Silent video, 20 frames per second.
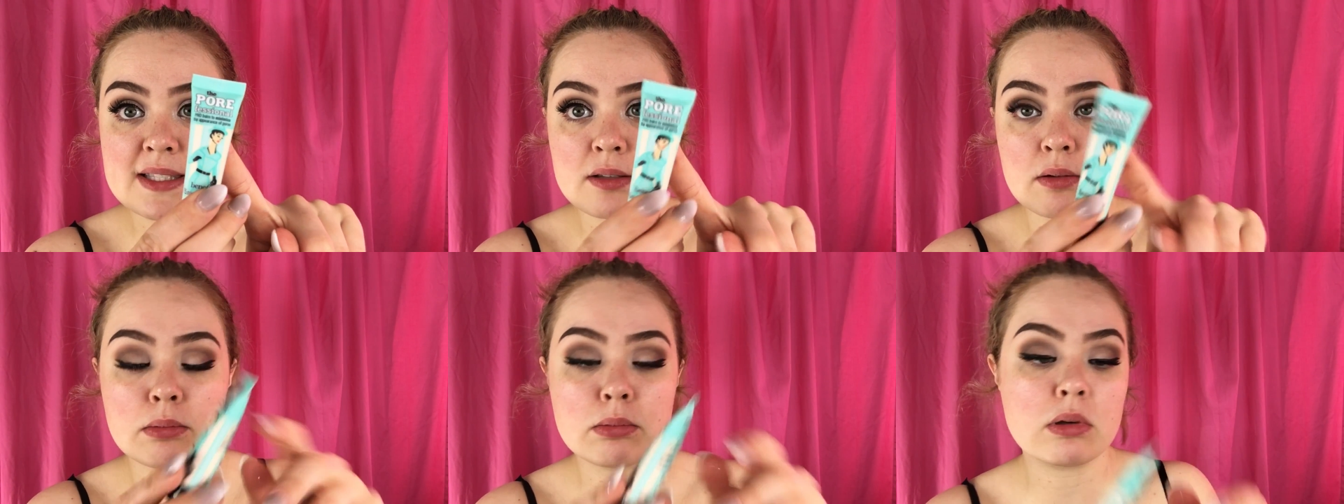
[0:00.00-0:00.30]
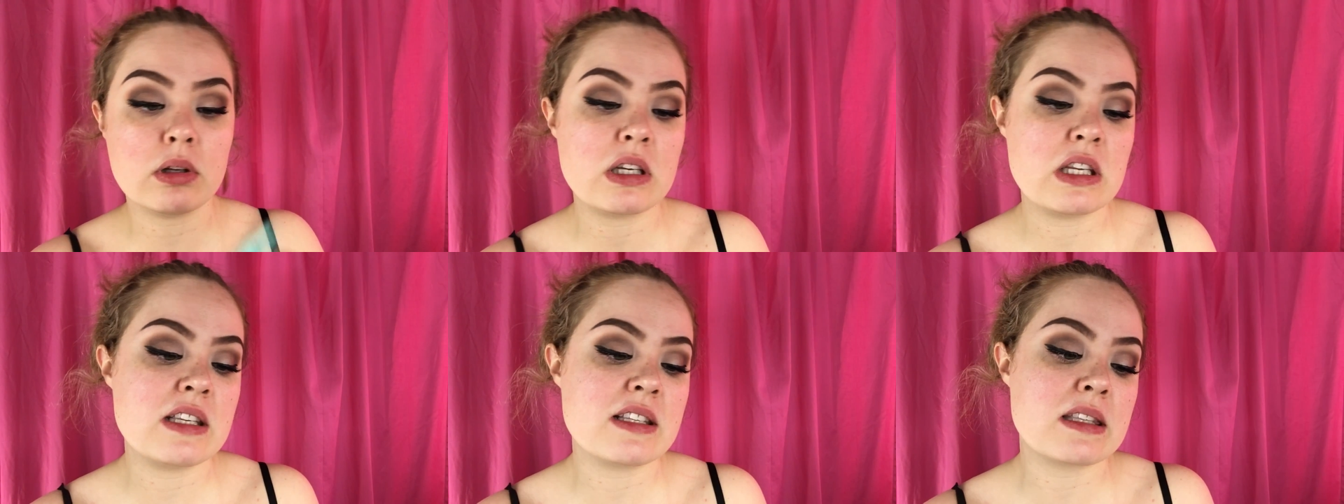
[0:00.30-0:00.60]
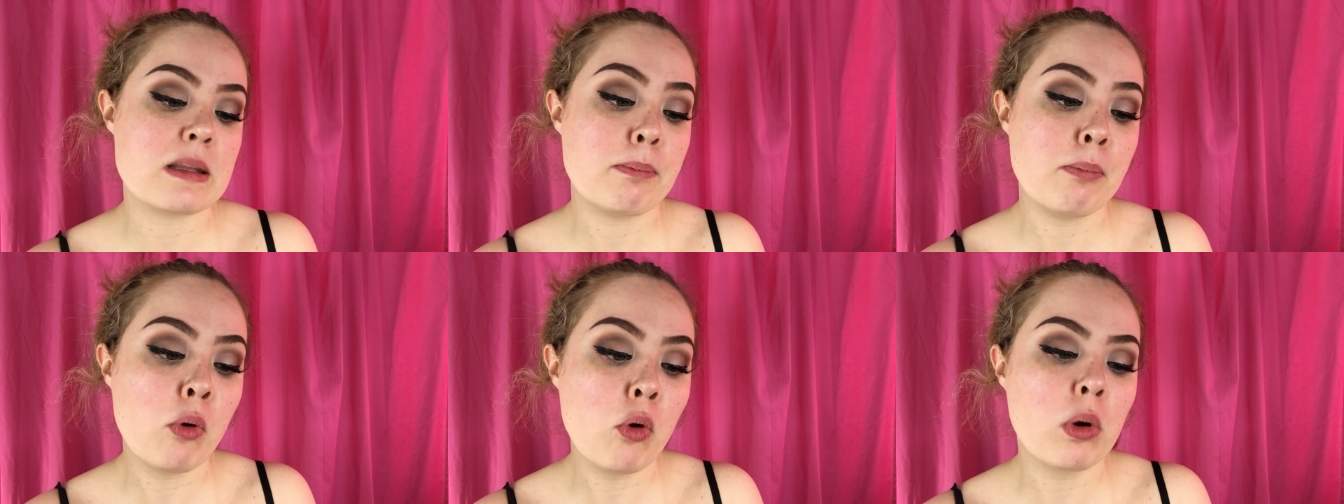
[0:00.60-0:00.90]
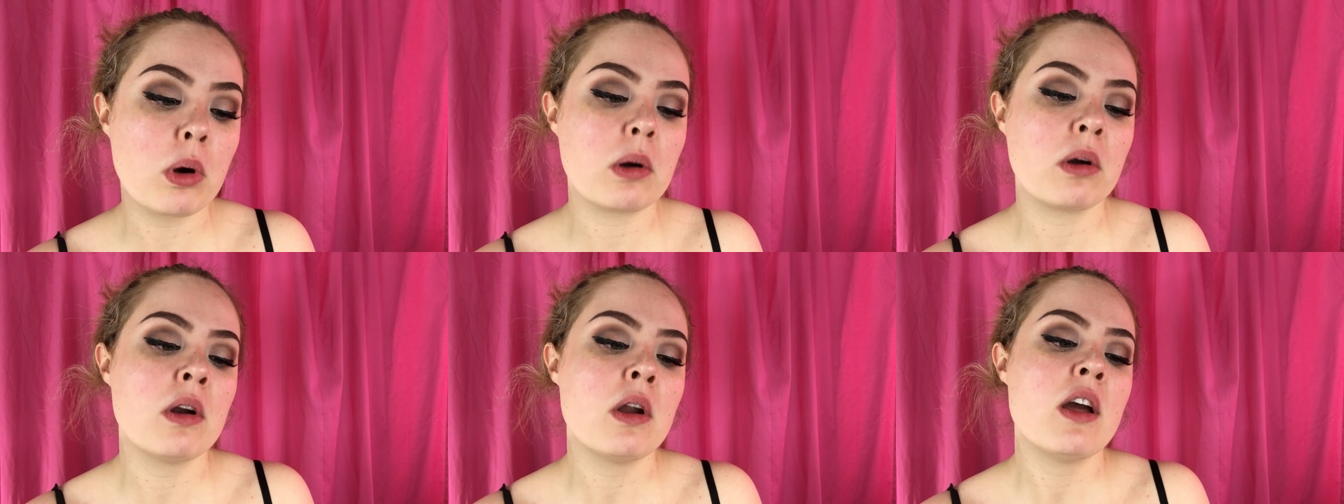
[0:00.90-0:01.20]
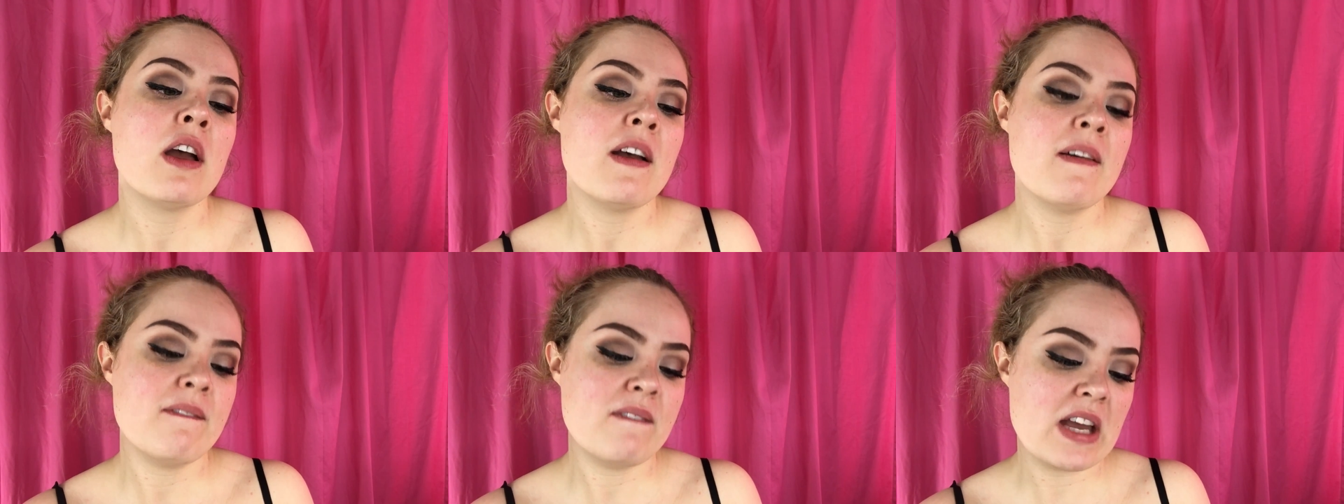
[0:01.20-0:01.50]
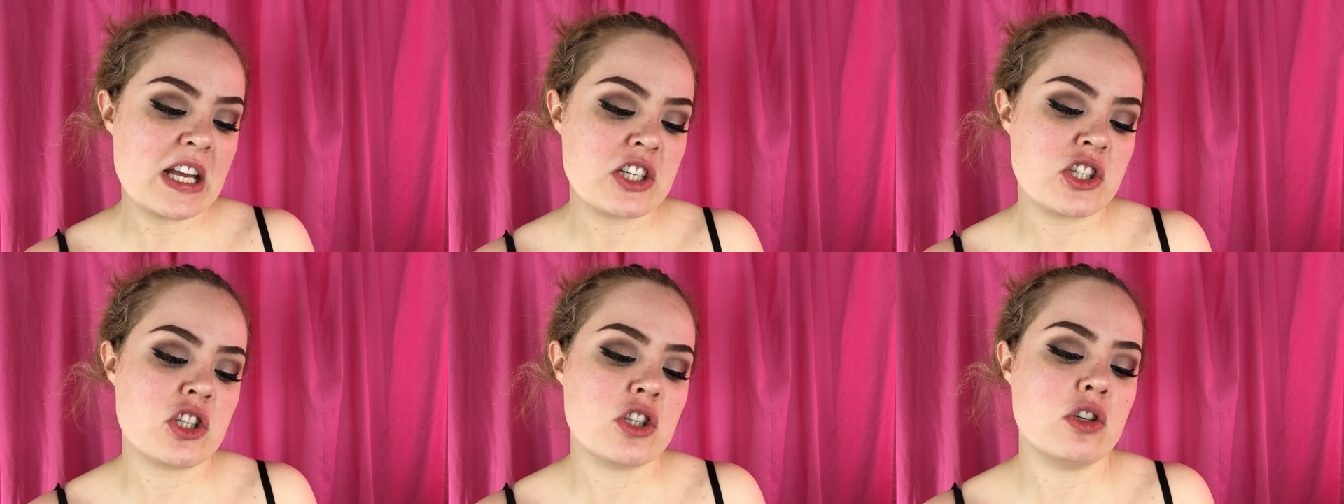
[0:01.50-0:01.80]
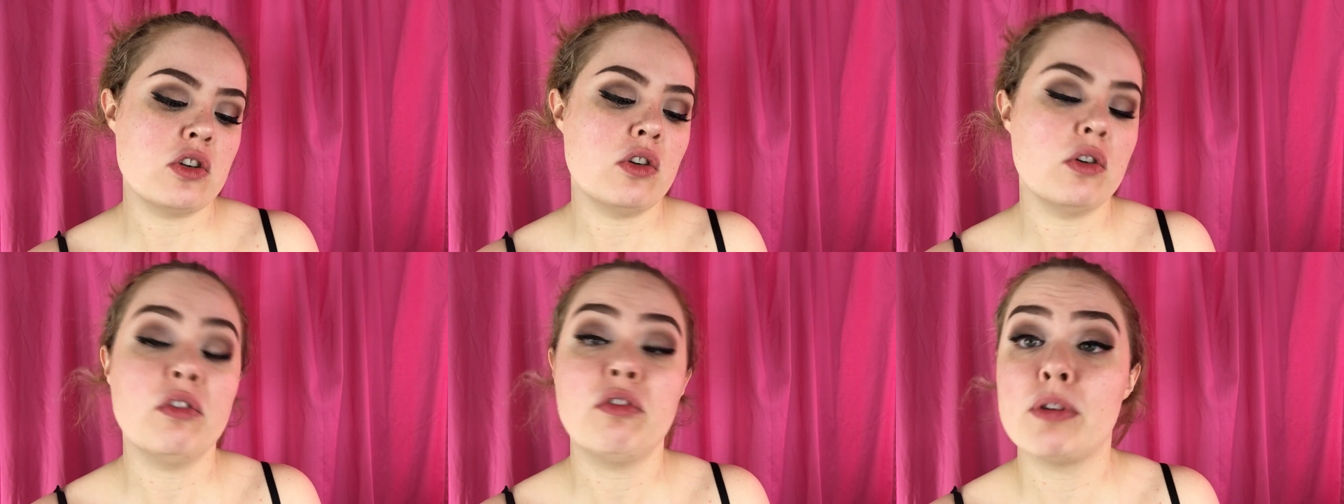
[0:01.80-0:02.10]
So I'm gonna use the
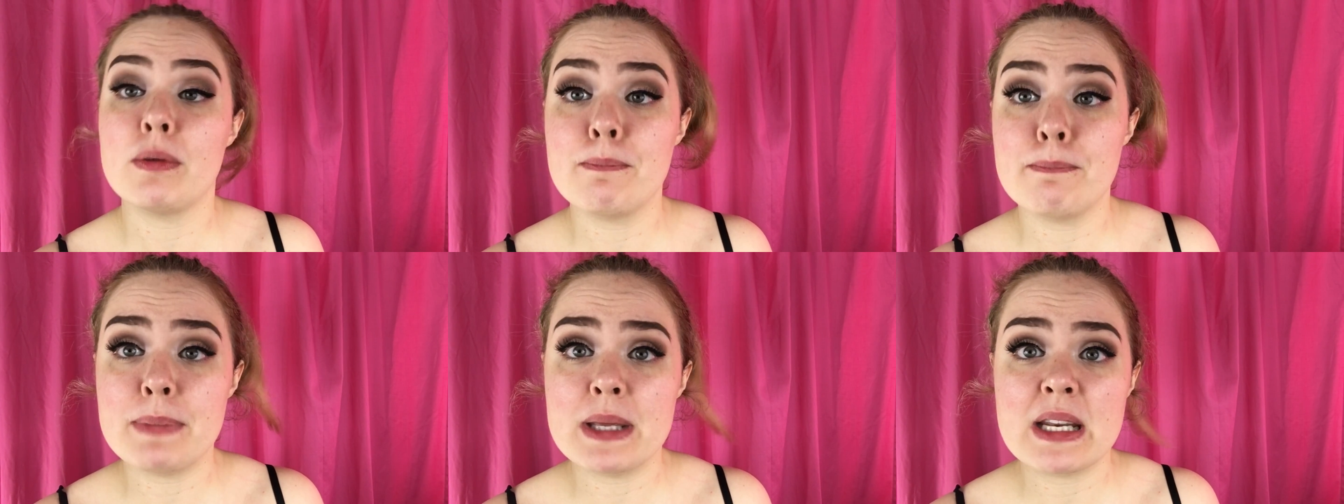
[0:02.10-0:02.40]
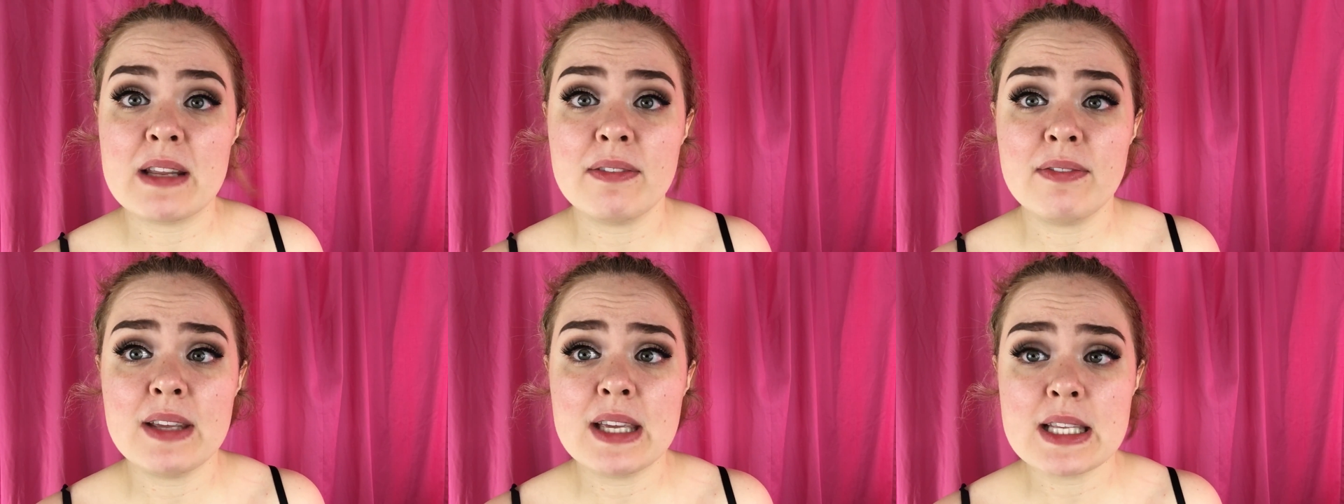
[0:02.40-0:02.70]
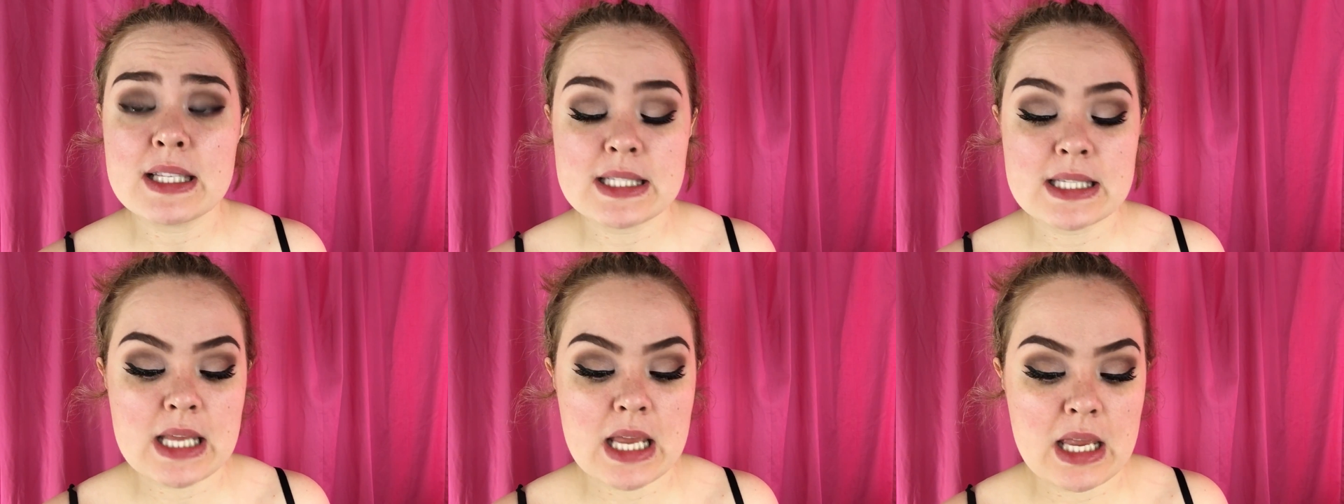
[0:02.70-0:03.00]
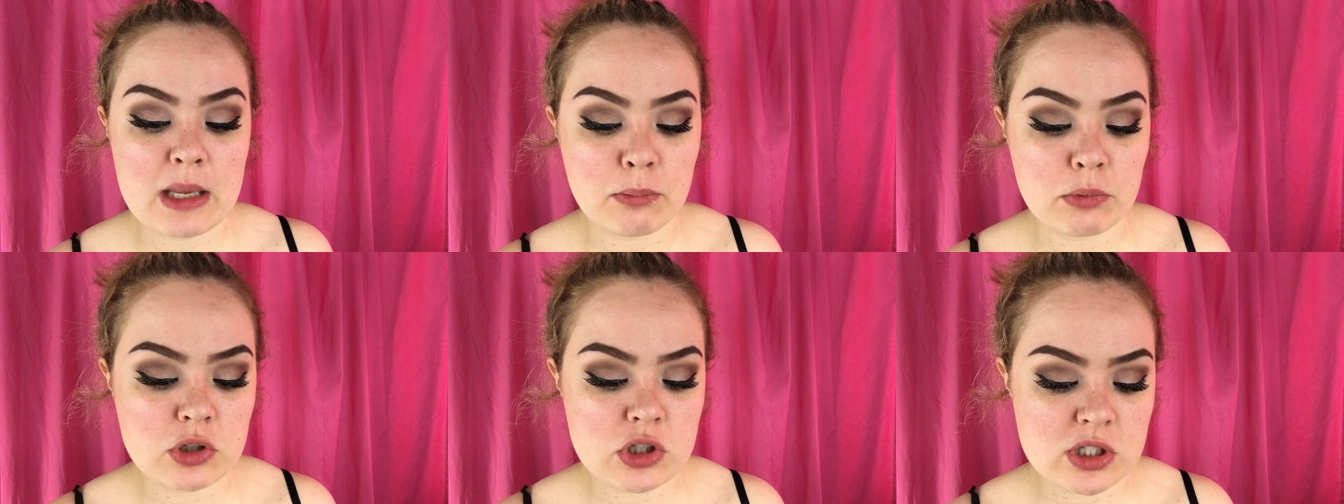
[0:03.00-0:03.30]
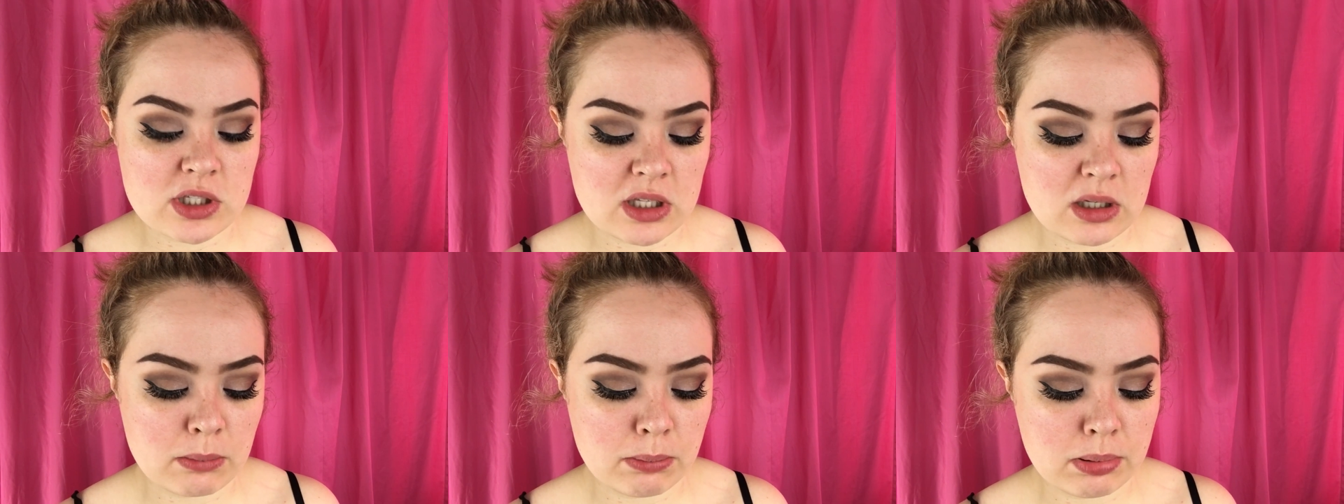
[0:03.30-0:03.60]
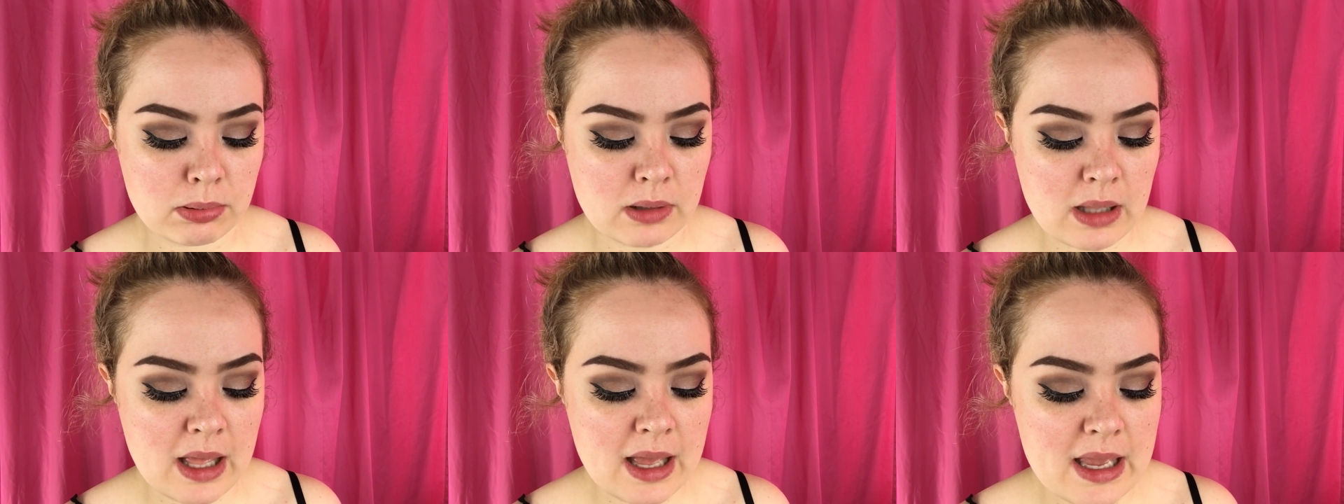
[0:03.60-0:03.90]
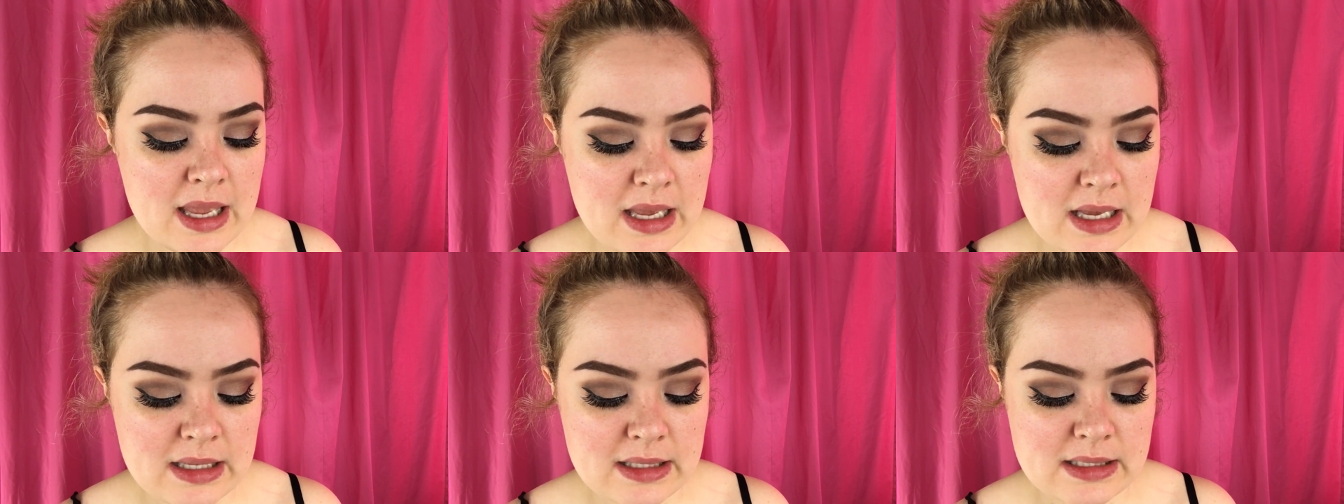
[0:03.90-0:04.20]
Porefessional from Benefit, and we're just gonna apply
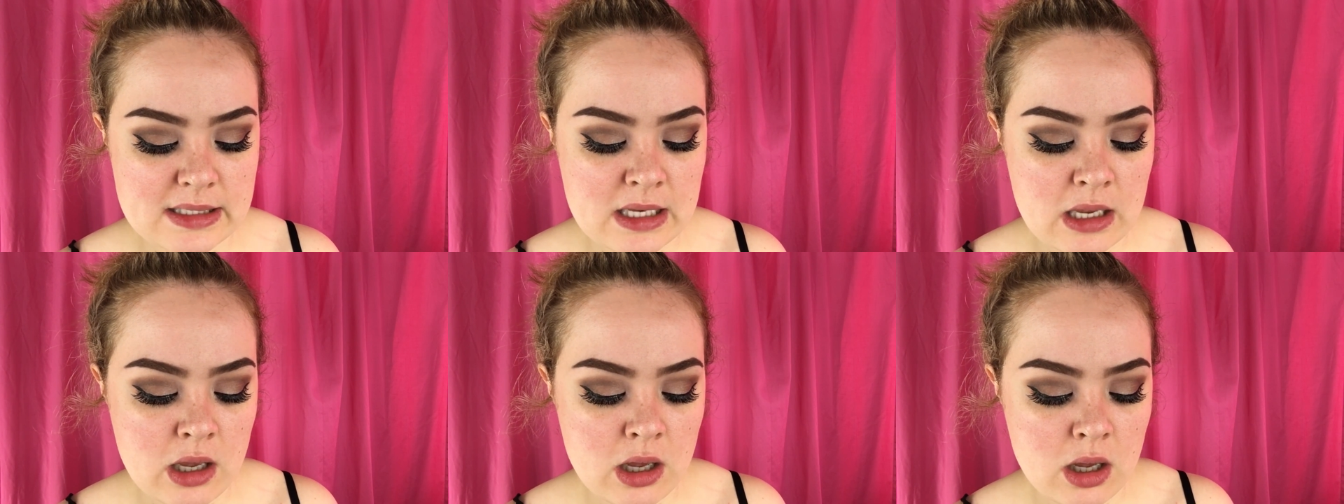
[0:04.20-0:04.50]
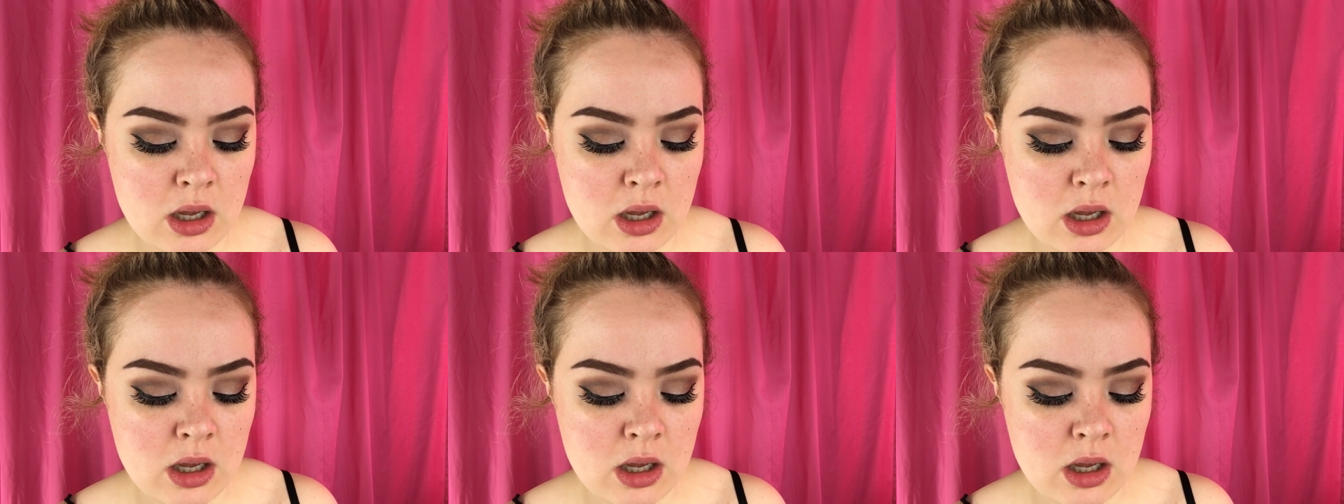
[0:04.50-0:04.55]
it